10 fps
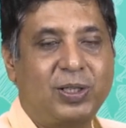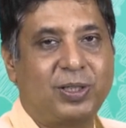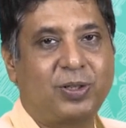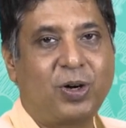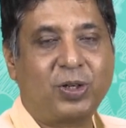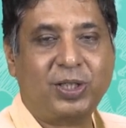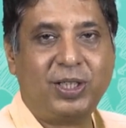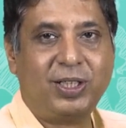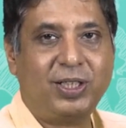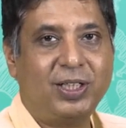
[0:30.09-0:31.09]
in
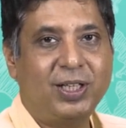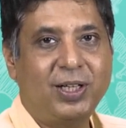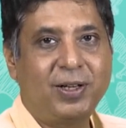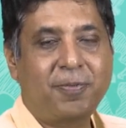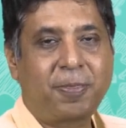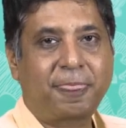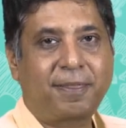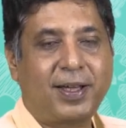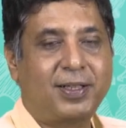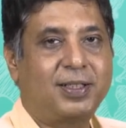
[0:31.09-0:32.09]
hockey,
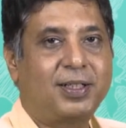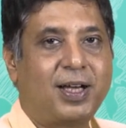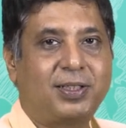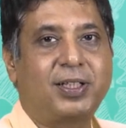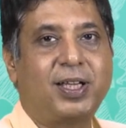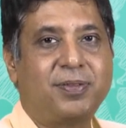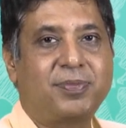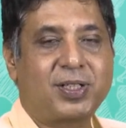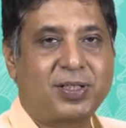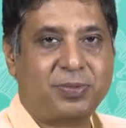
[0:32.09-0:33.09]
and in other
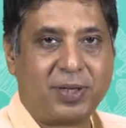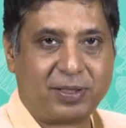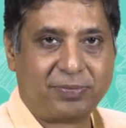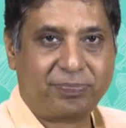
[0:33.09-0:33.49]
games as well.